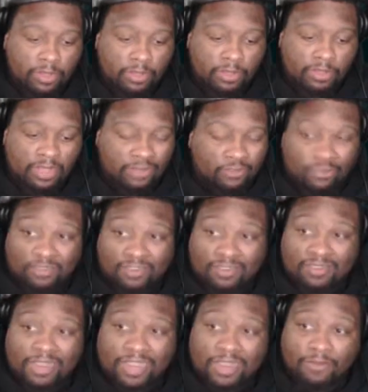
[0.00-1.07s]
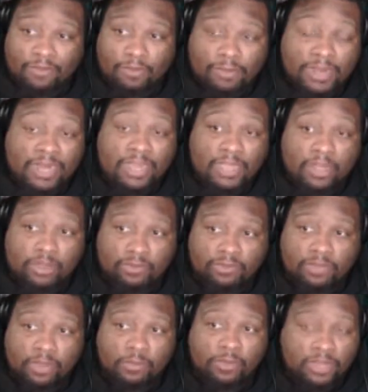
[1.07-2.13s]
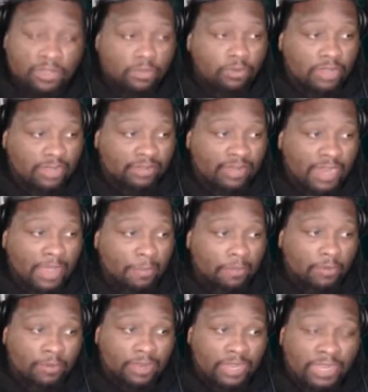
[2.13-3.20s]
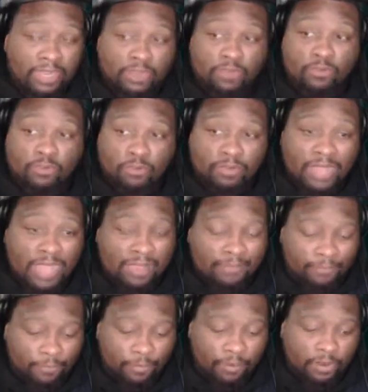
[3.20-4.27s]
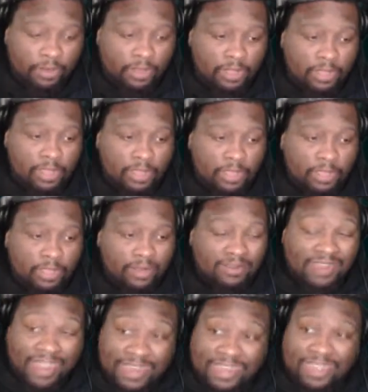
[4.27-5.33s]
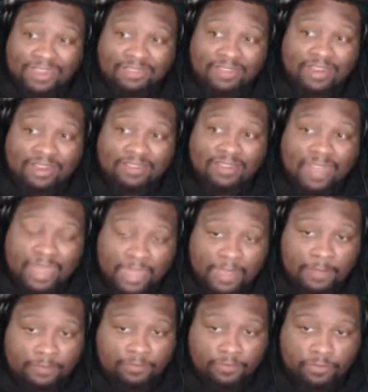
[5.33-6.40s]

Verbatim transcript: that you're just like everybody else. And when you get to that point and you do that for decades at a time,